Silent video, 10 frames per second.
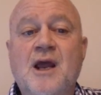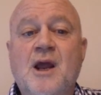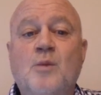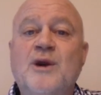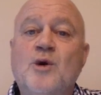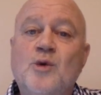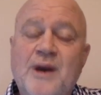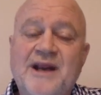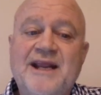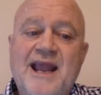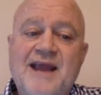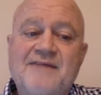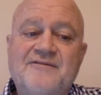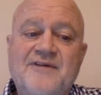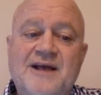We already
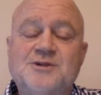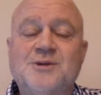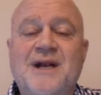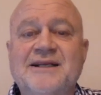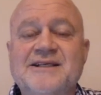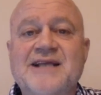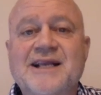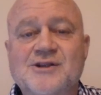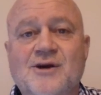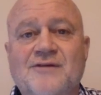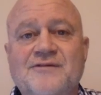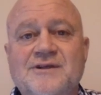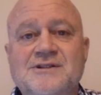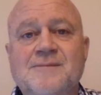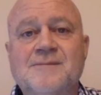have Australian Tax
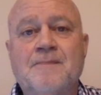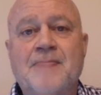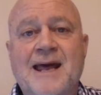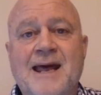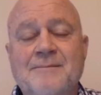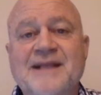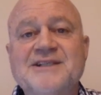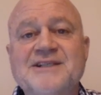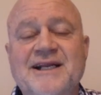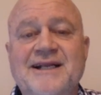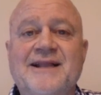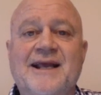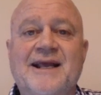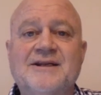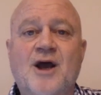Office mentioning
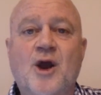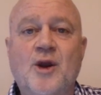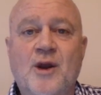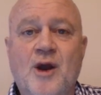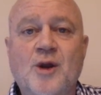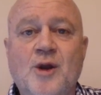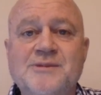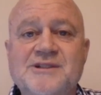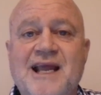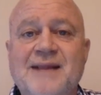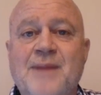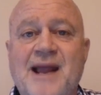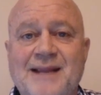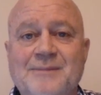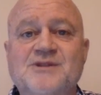that homestay
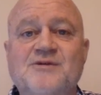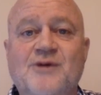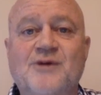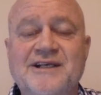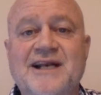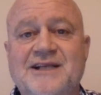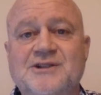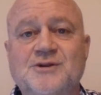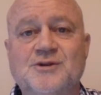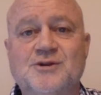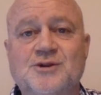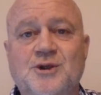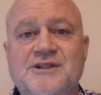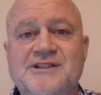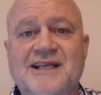payments for international
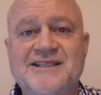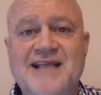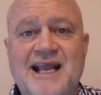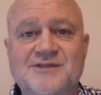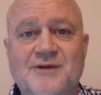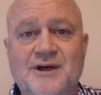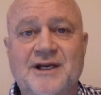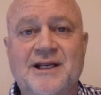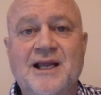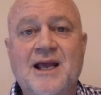students are tax-free.